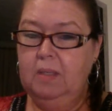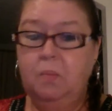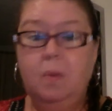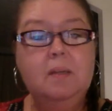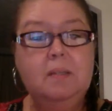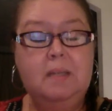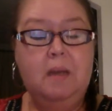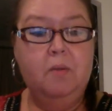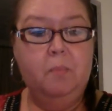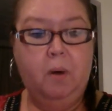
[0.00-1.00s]
well as the
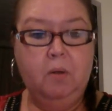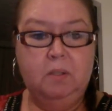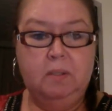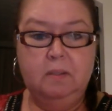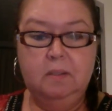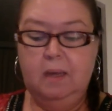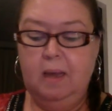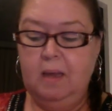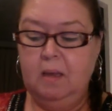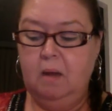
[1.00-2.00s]
other person's,
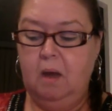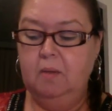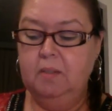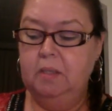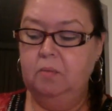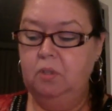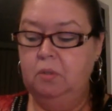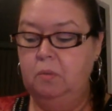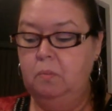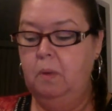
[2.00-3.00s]
and also
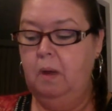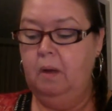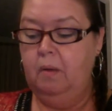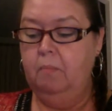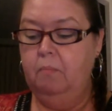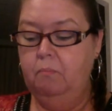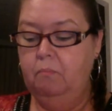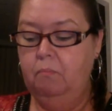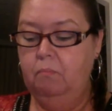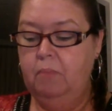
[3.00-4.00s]
to
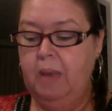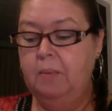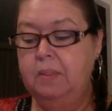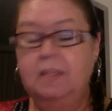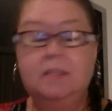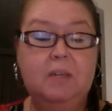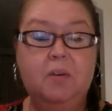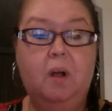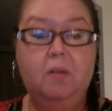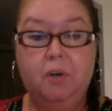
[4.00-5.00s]
be able to
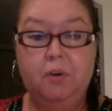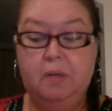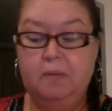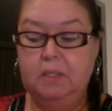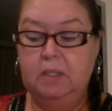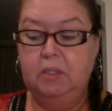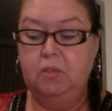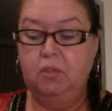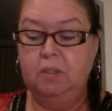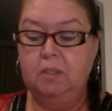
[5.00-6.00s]
consider alternative
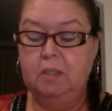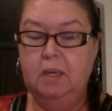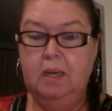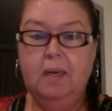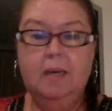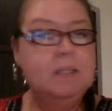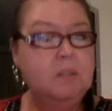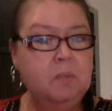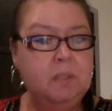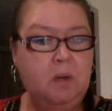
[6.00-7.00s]
solutions as
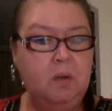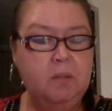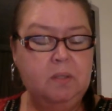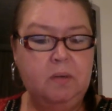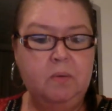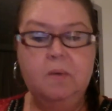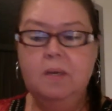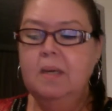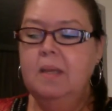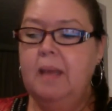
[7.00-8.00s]
a result. So
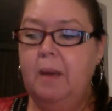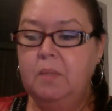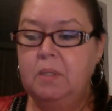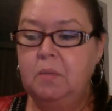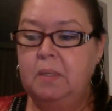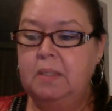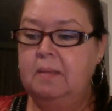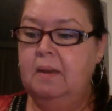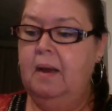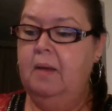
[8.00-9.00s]
that was the reason
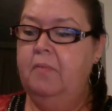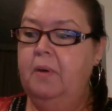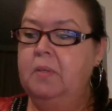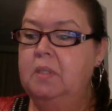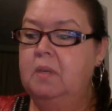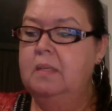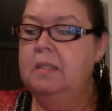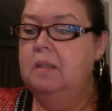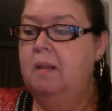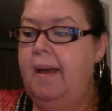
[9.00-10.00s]
that I focused on
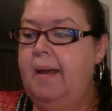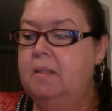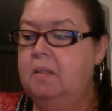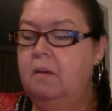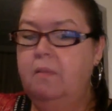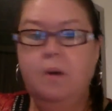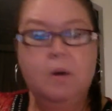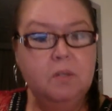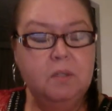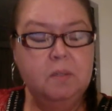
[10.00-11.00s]
this class
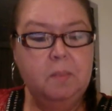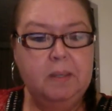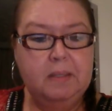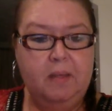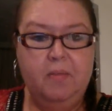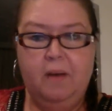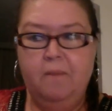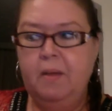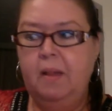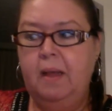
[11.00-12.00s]
first, because I
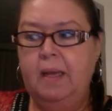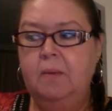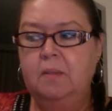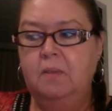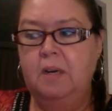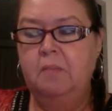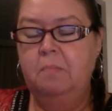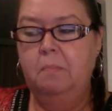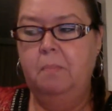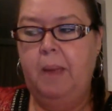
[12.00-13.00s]
felt like it was a
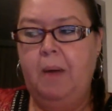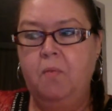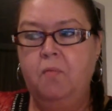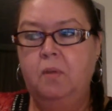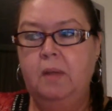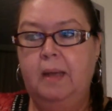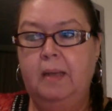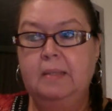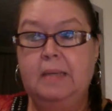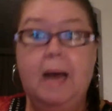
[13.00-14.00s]
very powerful
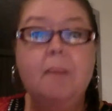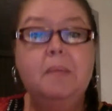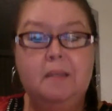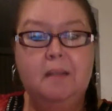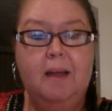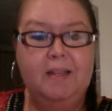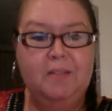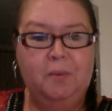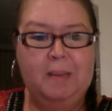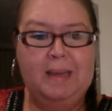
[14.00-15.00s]
and timely class
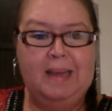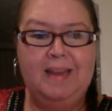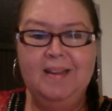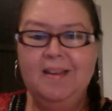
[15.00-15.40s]
for me,